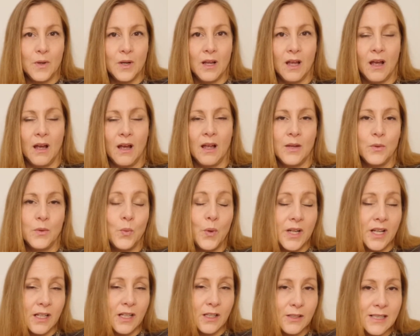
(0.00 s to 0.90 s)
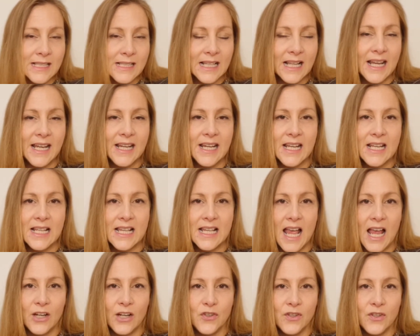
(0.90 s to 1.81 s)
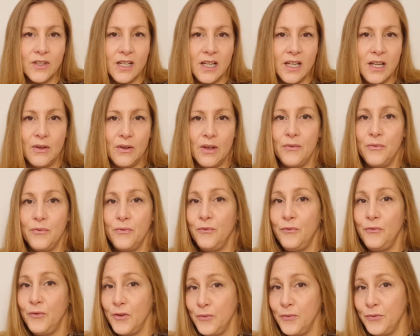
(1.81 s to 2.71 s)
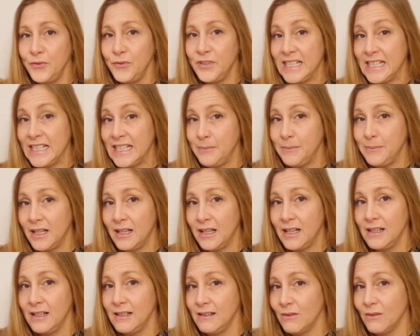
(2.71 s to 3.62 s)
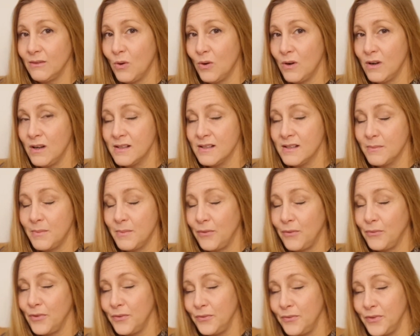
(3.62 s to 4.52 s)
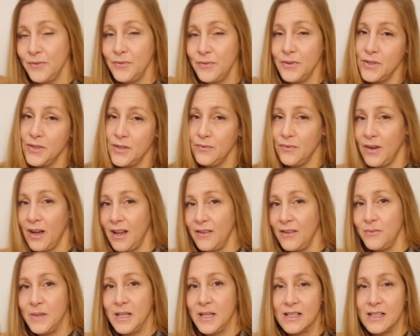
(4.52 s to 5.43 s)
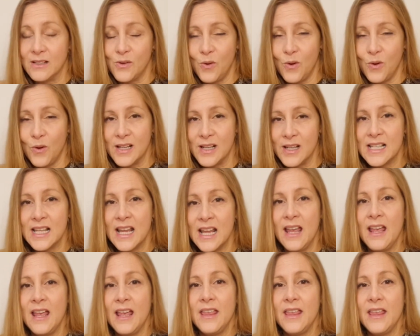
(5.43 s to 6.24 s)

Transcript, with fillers: And what it looks like, it's actually a 50-minute course, about 50-55-minute course